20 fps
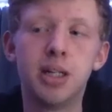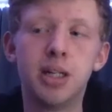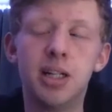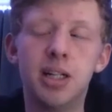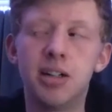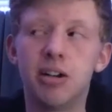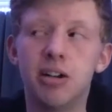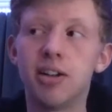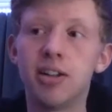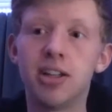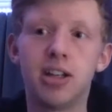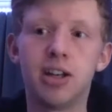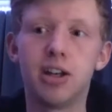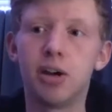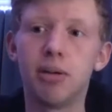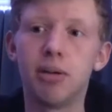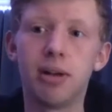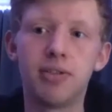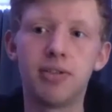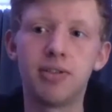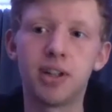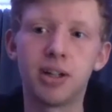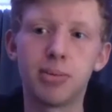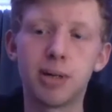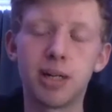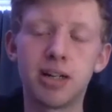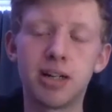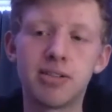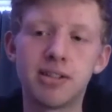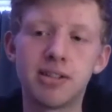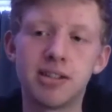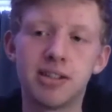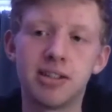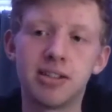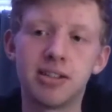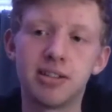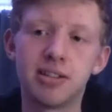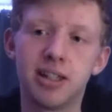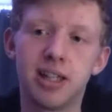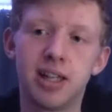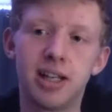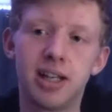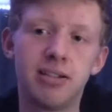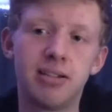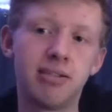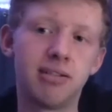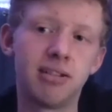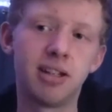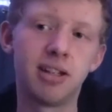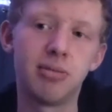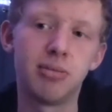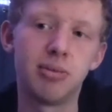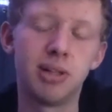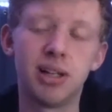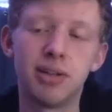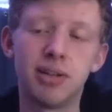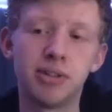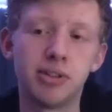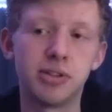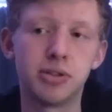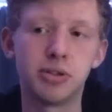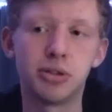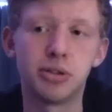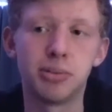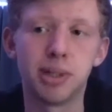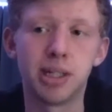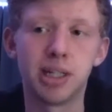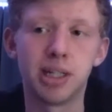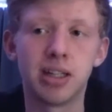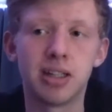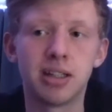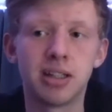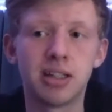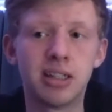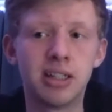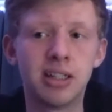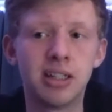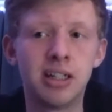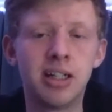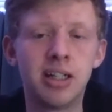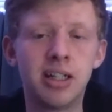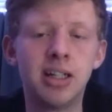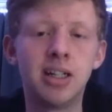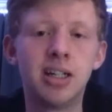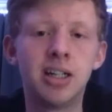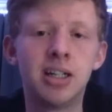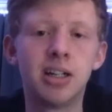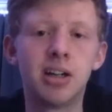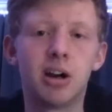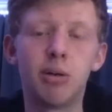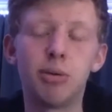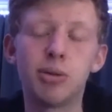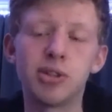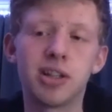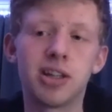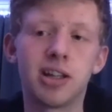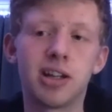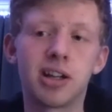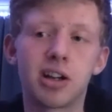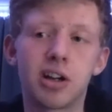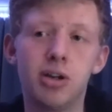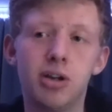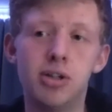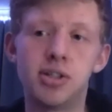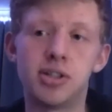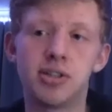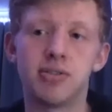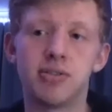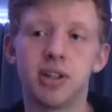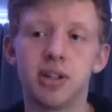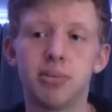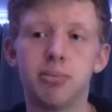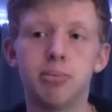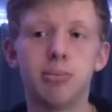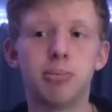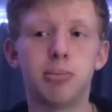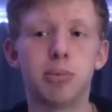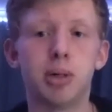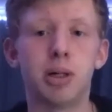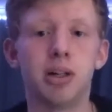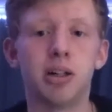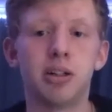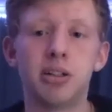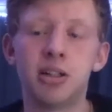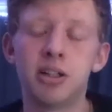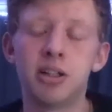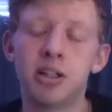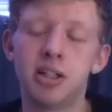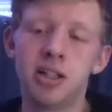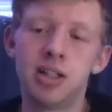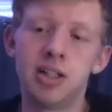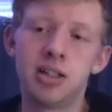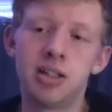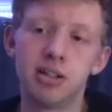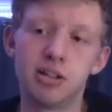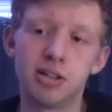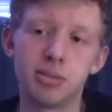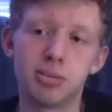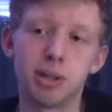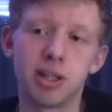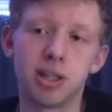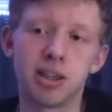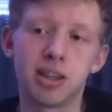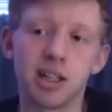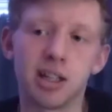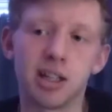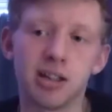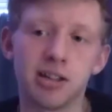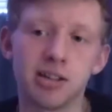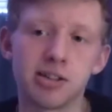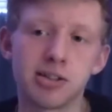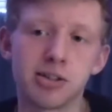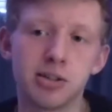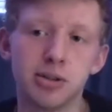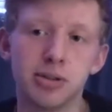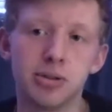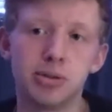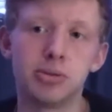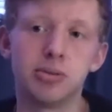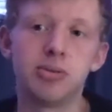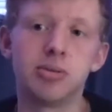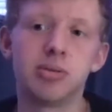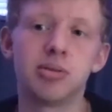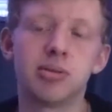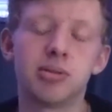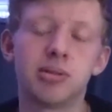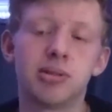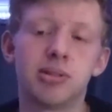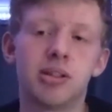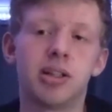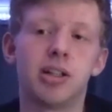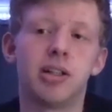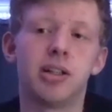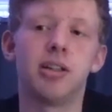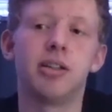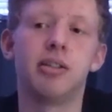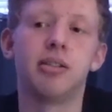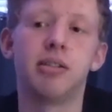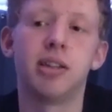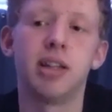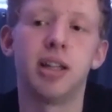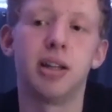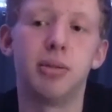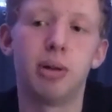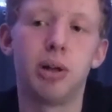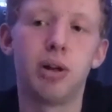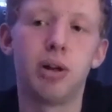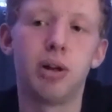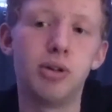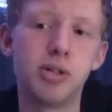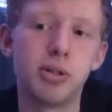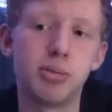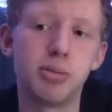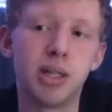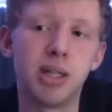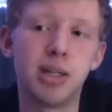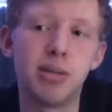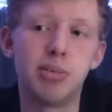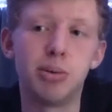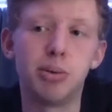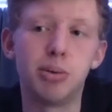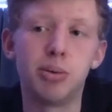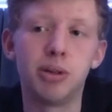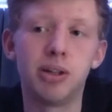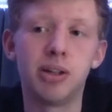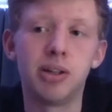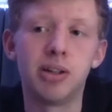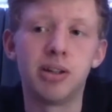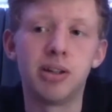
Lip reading: I didn't know anything about it, and then we never saw him again. I wasn't that close with him, but it was a big thing at the school, and there were loads of people that